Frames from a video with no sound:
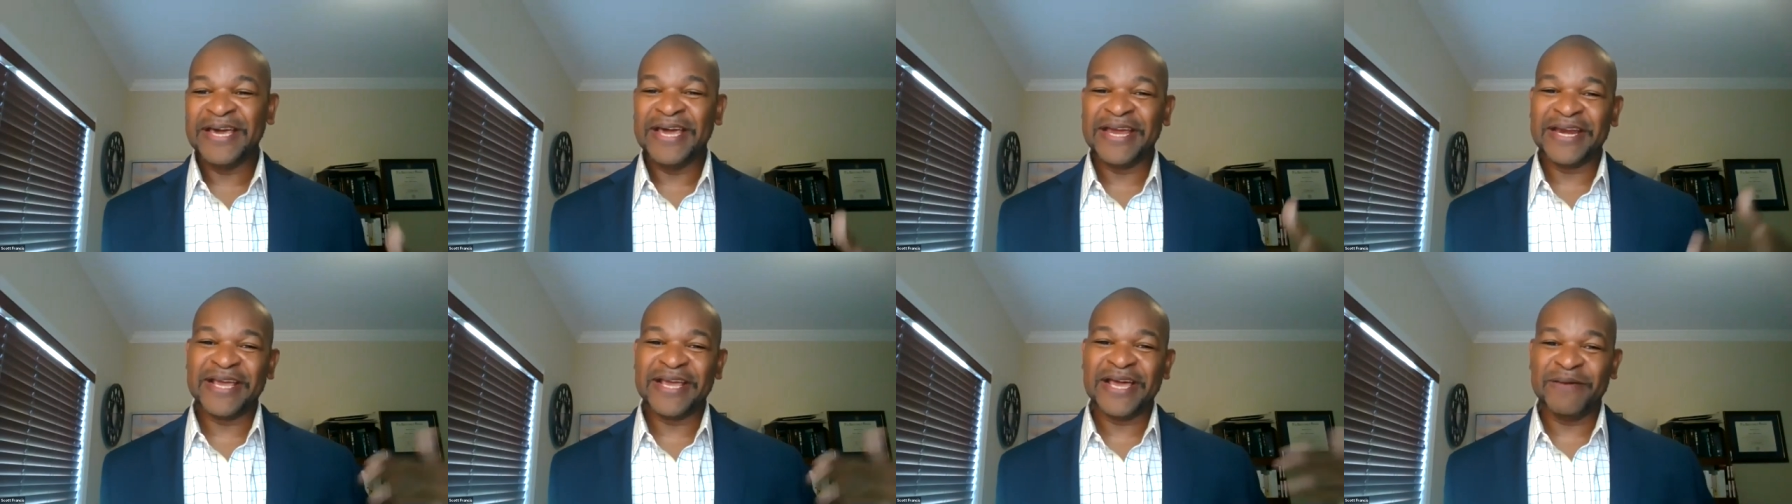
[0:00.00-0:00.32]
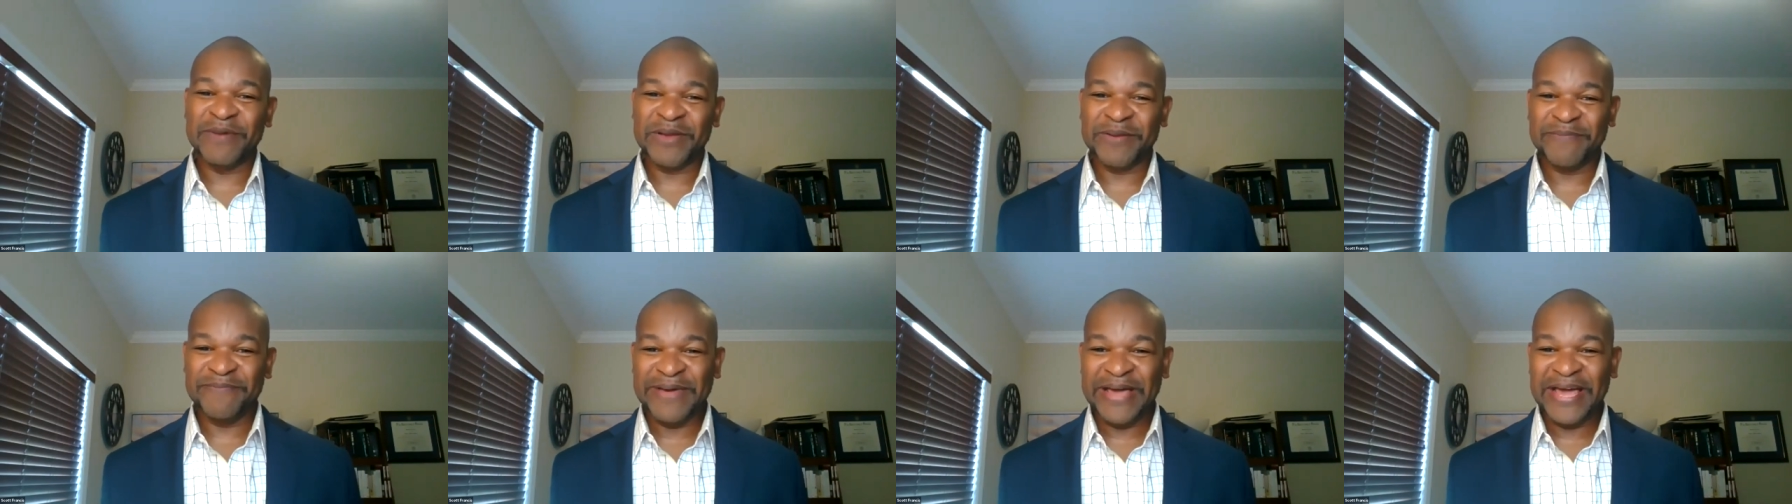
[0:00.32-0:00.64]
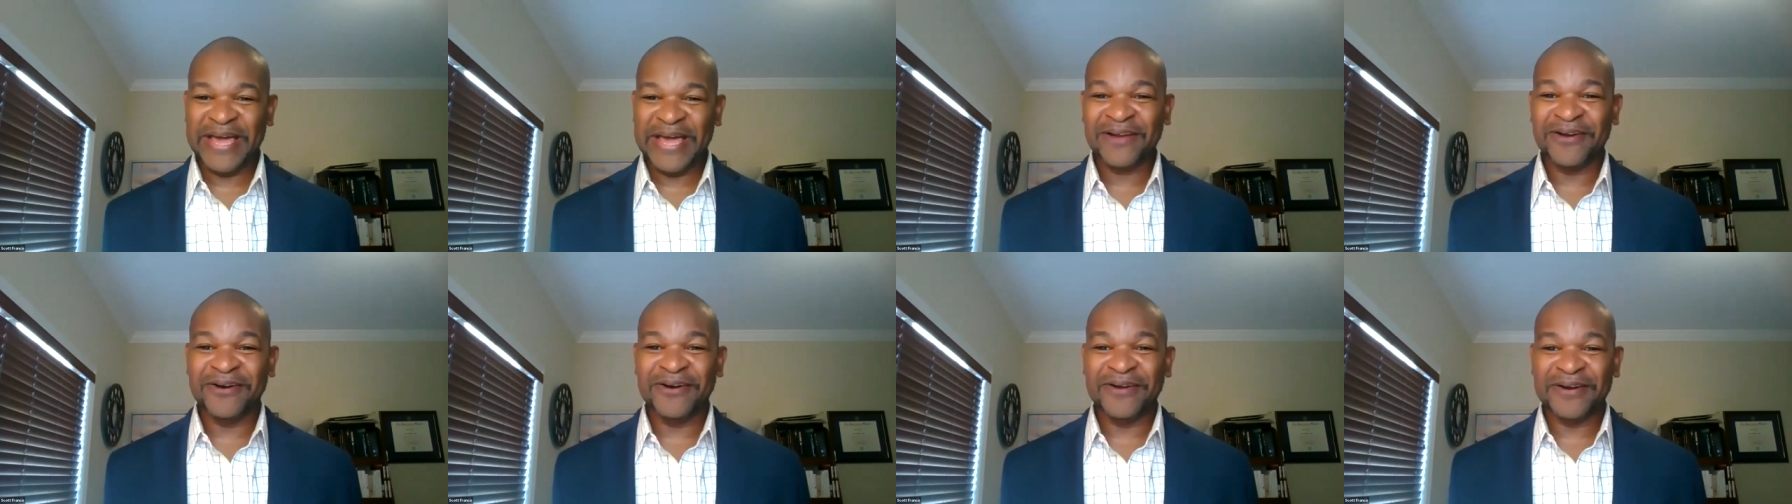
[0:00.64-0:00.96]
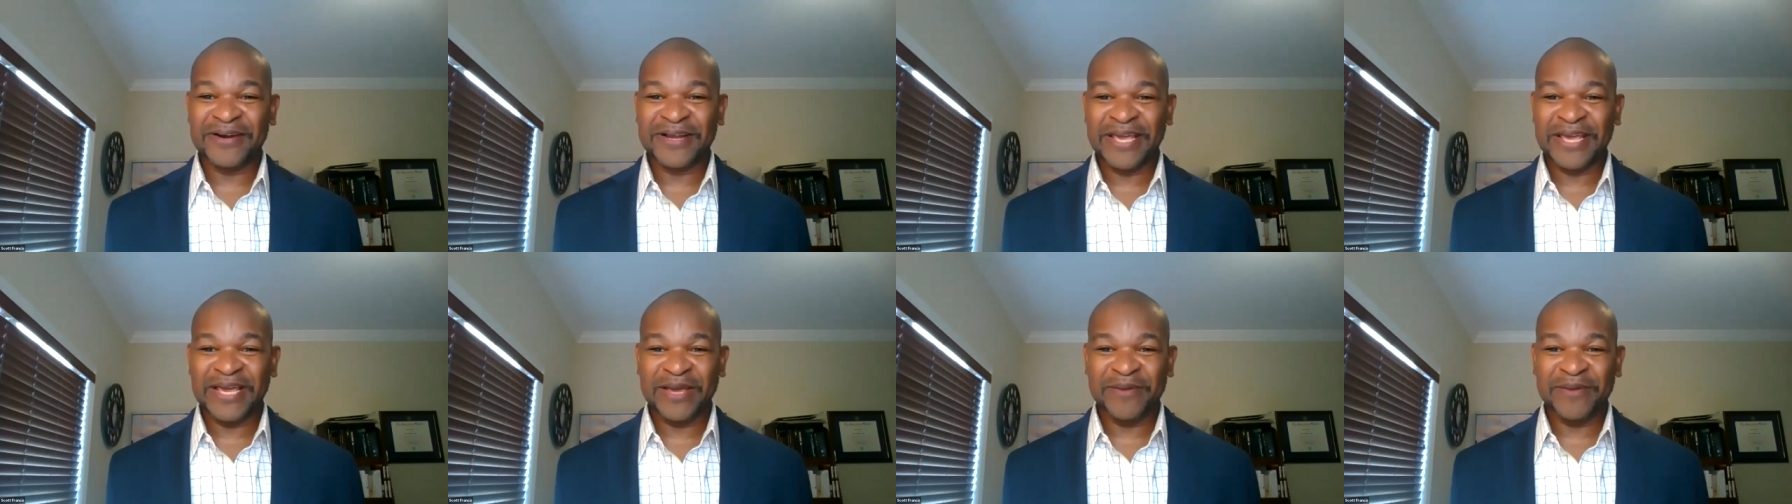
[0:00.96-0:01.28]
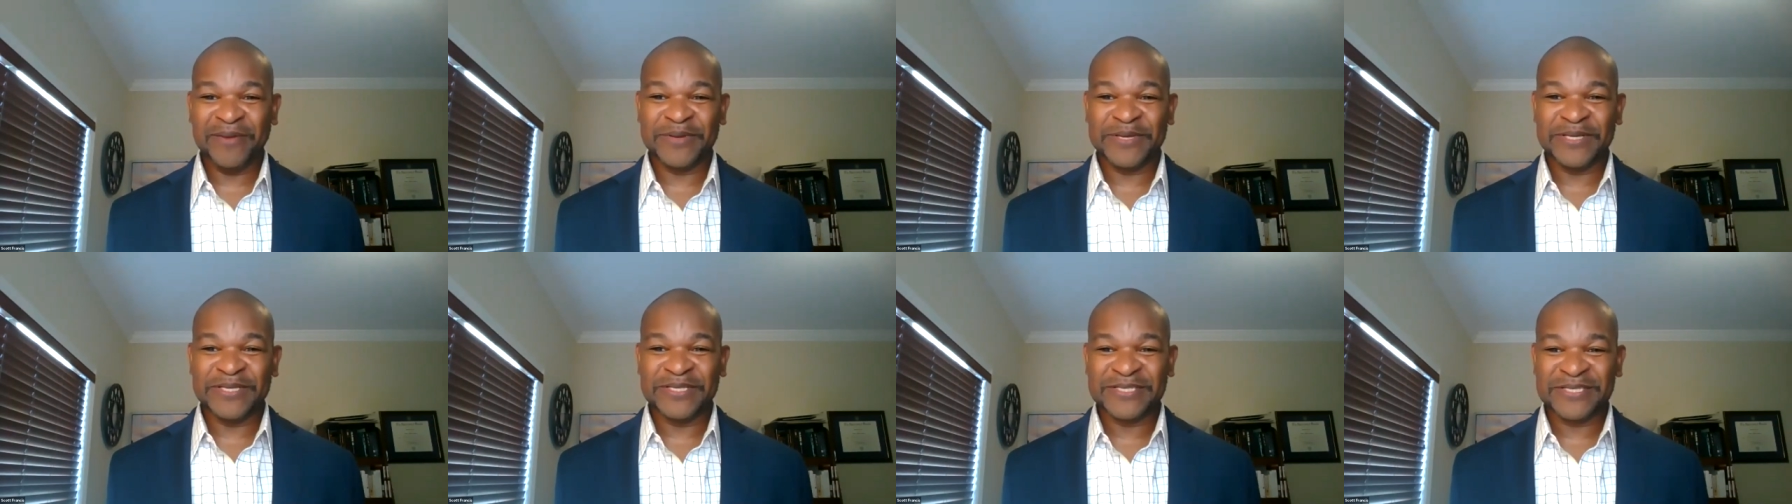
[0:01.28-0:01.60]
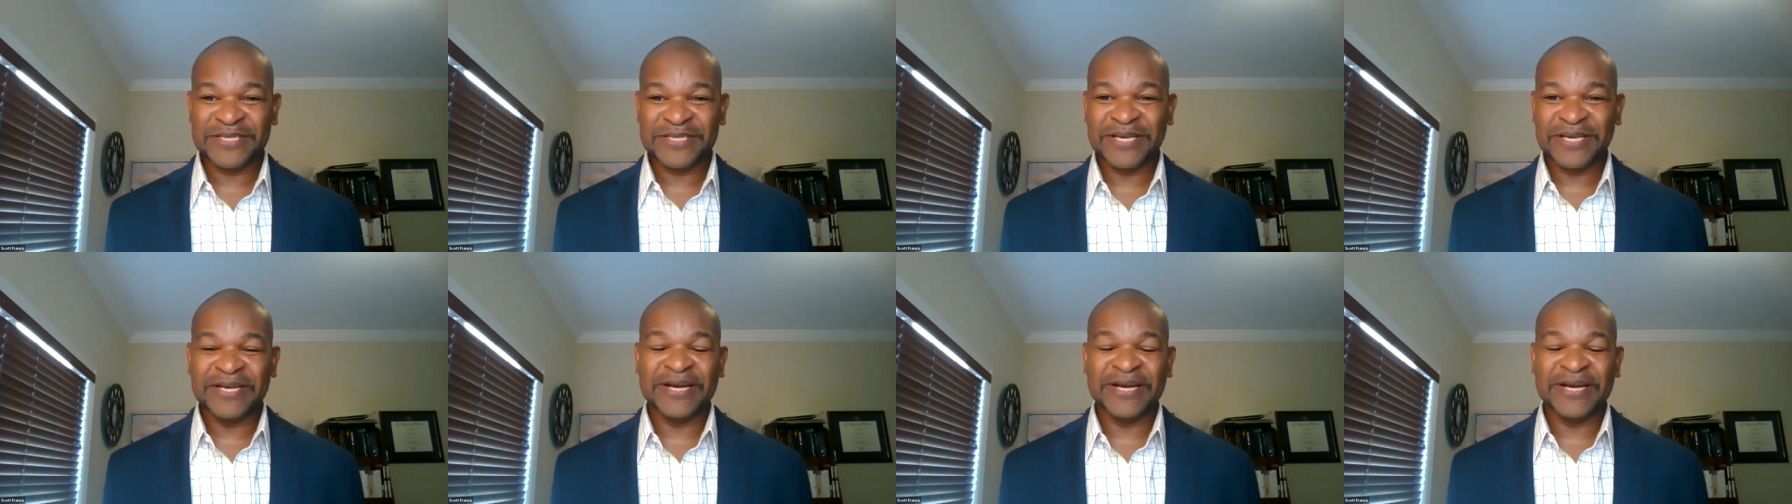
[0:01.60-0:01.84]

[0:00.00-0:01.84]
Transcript: and coming back on campus,